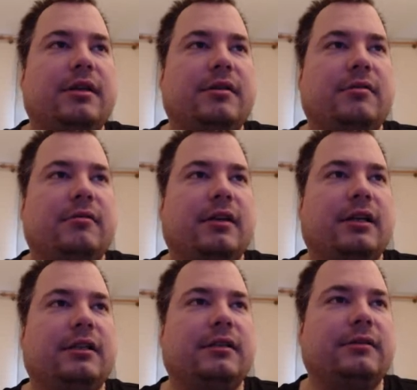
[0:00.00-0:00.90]
sued, right?
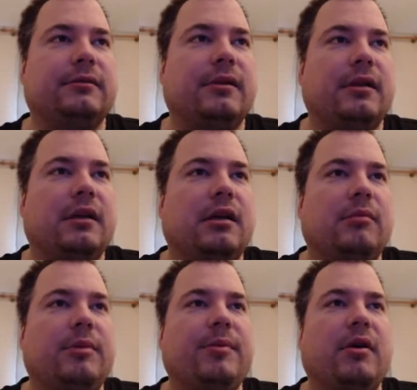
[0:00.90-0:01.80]
So
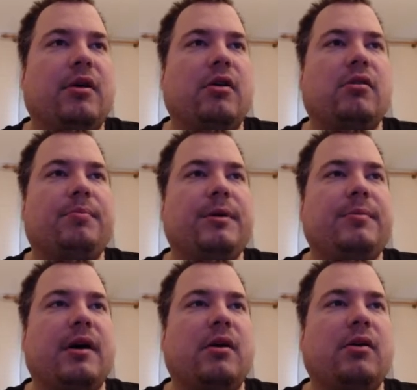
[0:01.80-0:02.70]
people
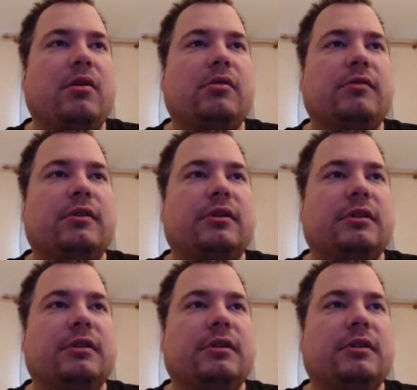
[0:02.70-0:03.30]
all over